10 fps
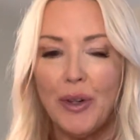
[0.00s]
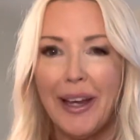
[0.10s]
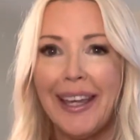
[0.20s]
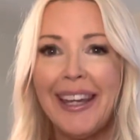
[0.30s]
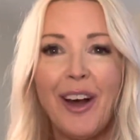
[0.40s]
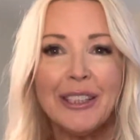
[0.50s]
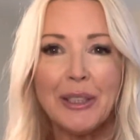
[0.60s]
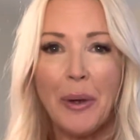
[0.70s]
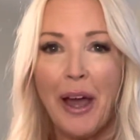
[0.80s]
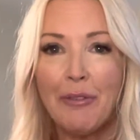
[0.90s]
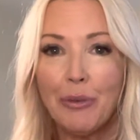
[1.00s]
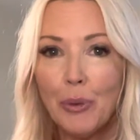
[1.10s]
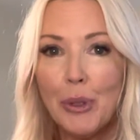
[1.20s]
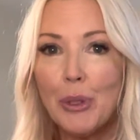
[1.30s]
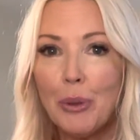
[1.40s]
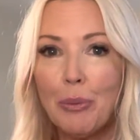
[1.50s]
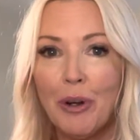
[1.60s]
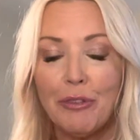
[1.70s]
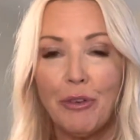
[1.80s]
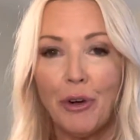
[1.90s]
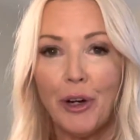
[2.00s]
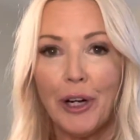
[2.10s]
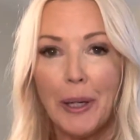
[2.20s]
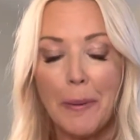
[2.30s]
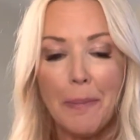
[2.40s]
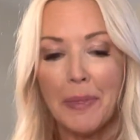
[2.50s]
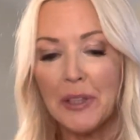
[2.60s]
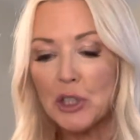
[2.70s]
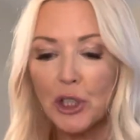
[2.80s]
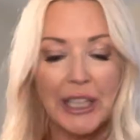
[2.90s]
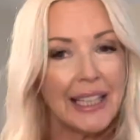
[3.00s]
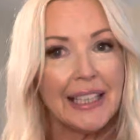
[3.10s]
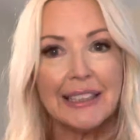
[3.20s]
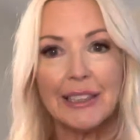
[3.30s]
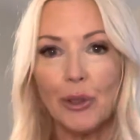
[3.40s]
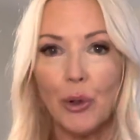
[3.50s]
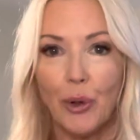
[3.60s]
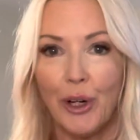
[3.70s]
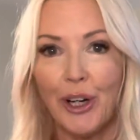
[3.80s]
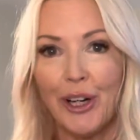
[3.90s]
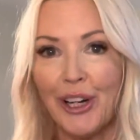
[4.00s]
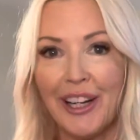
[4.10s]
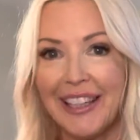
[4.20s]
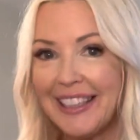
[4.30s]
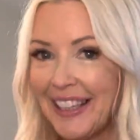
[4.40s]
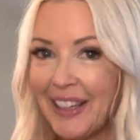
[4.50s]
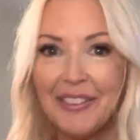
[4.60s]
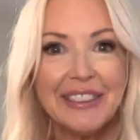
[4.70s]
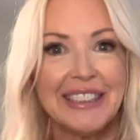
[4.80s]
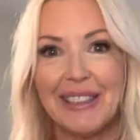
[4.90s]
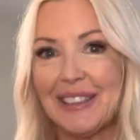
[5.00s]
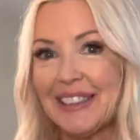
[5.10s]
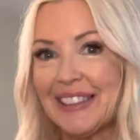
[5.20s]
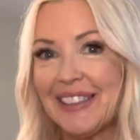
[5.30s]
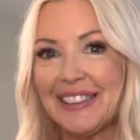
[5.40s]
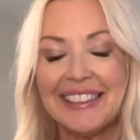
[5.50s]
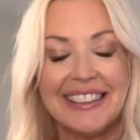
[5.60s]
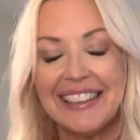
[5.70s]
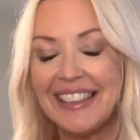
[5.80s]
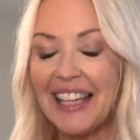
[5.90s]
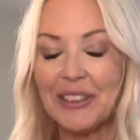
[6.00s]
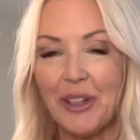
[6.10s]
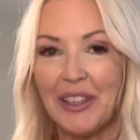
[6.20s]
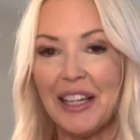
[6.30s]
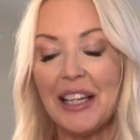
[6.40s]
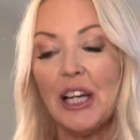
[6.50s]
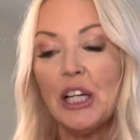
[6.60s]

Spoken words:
and also have room for trinkets or gifts, that sort of thing.